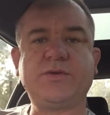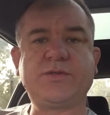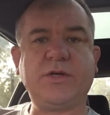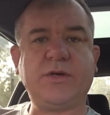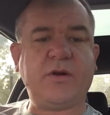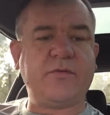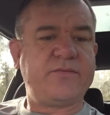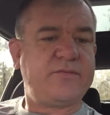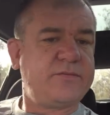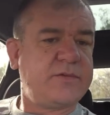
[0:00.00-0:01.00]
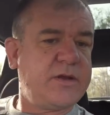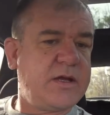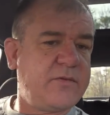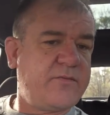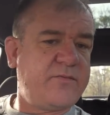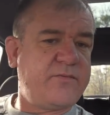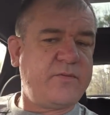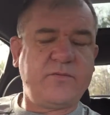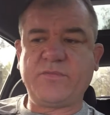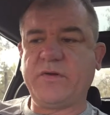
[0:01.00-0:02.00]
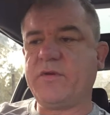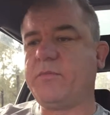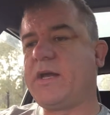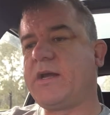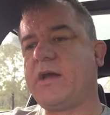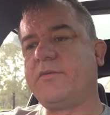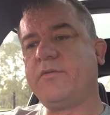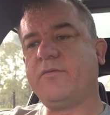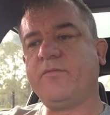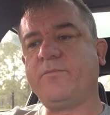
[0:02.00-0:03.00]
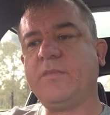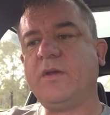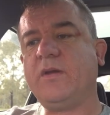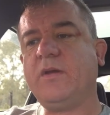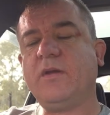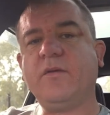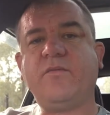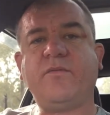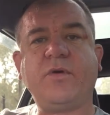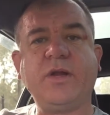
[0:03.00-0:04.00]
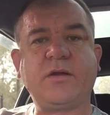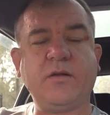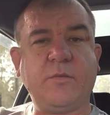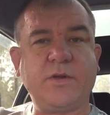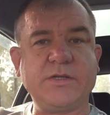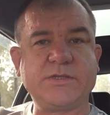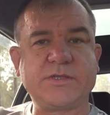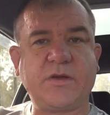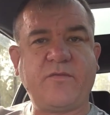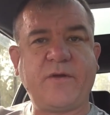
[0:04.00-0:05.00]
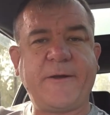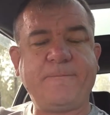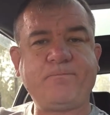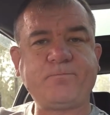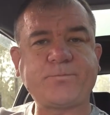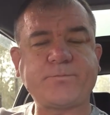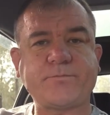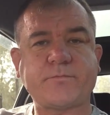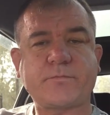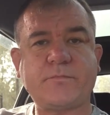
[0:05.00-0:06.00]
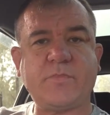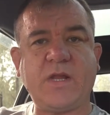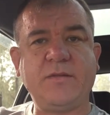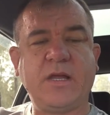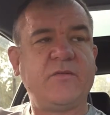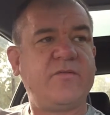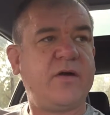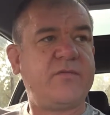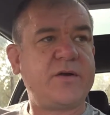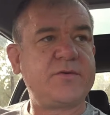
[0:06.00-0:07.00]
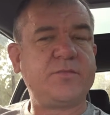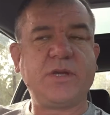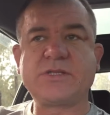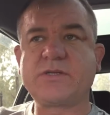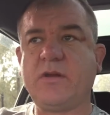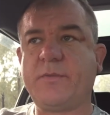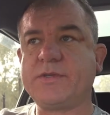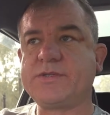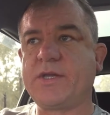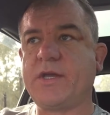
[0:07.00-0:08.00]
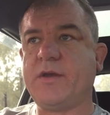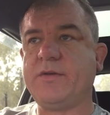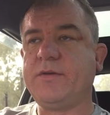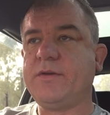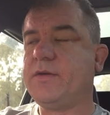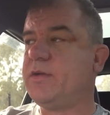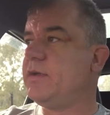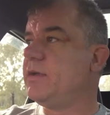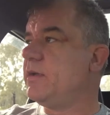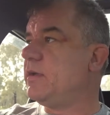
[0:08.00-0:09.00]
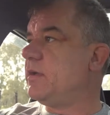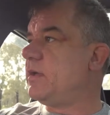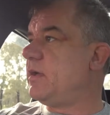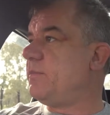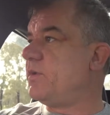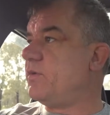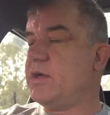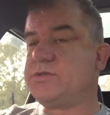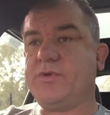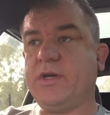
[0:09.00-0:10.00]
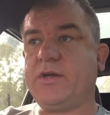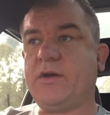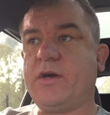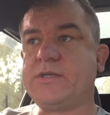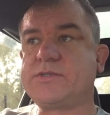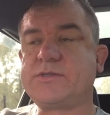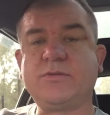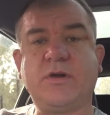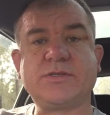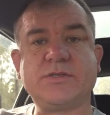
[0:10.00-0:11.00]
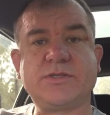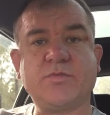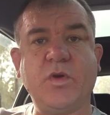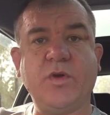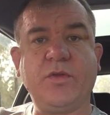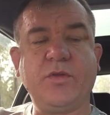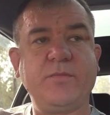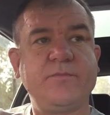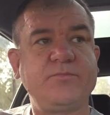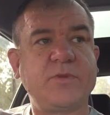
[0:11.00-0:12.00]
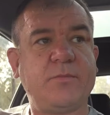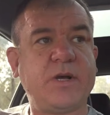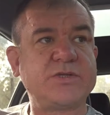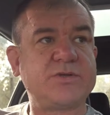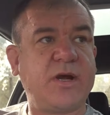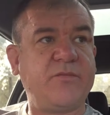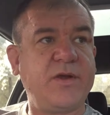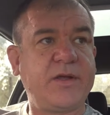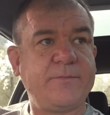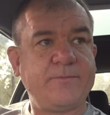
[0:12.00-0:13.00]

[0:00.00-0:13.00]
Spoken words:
shoot off. We've driven about 140 kilometres so far. Another 500 plus kilometres to go. The road's really nice and smooth. Not much traffic.